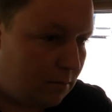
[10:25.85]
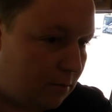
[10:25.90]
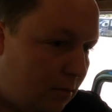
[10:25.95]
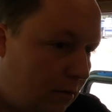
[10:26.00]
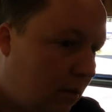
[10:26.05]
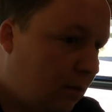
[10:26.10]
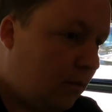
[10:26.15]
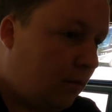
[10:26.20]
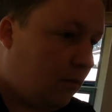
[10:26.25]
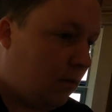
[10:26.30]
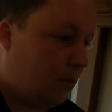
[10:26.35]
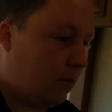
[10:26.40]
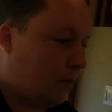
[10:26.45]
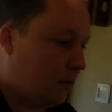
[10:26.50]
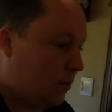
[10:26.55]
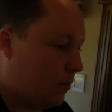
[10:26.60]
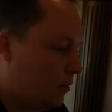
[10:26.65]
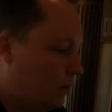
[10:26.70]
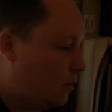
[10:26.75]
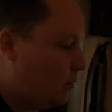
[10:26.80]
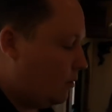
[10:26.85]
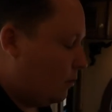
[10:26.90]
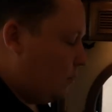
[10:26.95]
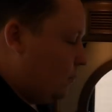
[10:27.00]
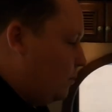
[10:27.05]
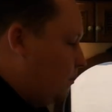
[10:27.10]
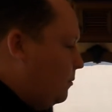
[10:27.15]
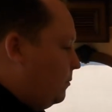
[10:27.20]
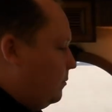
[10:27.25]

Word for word: I just texted you a